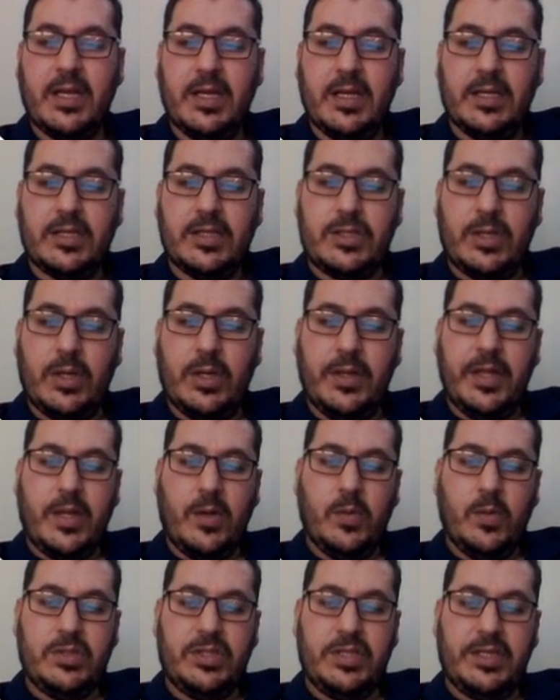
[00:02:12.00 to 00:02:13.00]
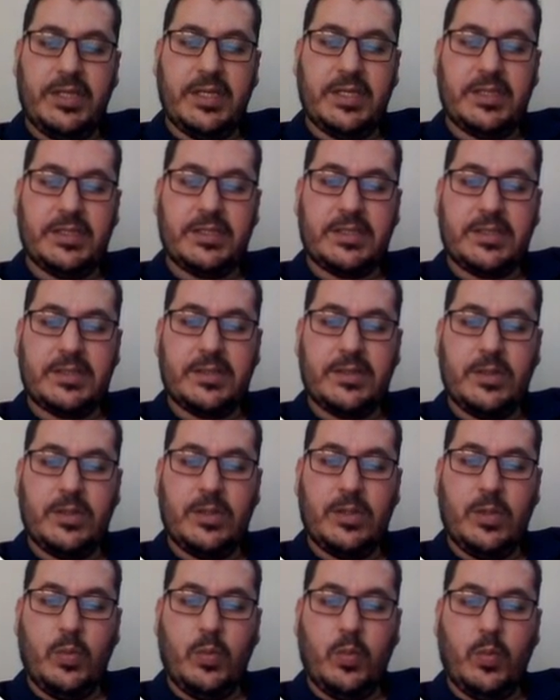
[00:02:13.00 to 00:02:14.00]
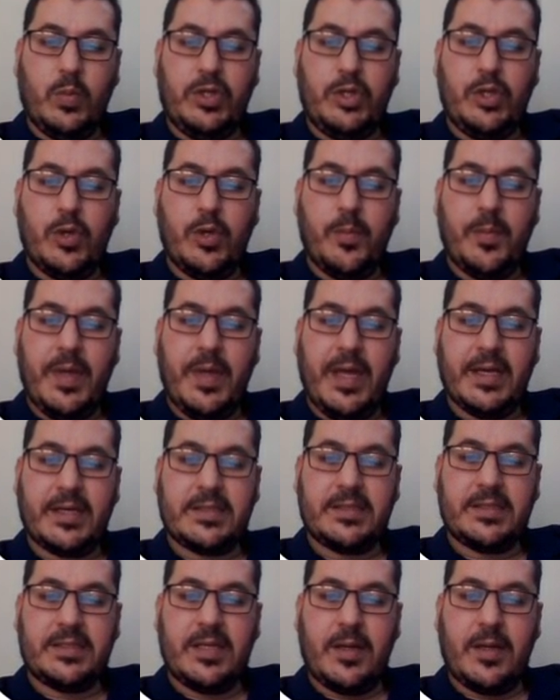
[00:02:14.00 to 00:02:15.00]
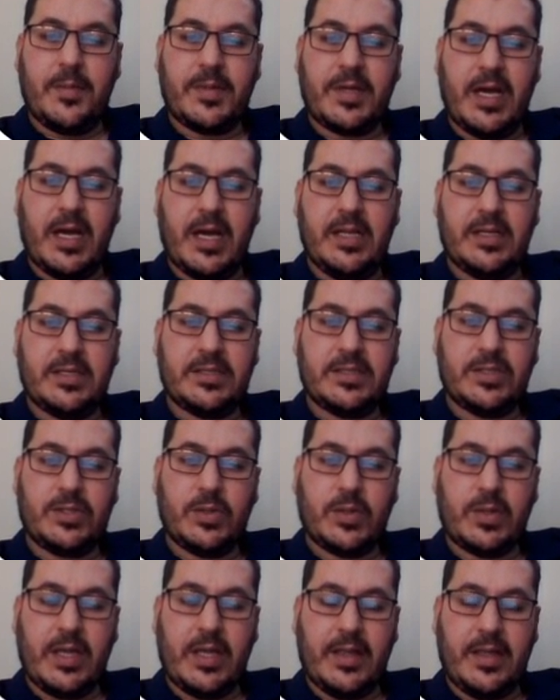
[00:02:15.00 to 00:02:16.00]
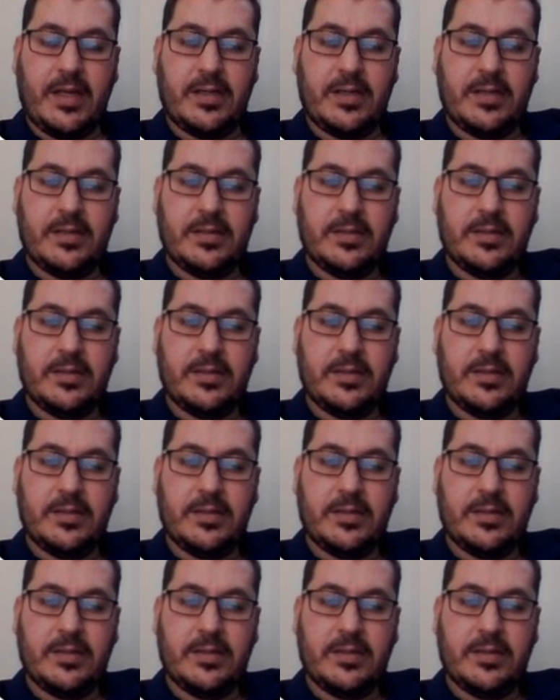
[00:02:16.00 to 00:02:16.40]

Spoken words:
So the question is, when you mix some colors together,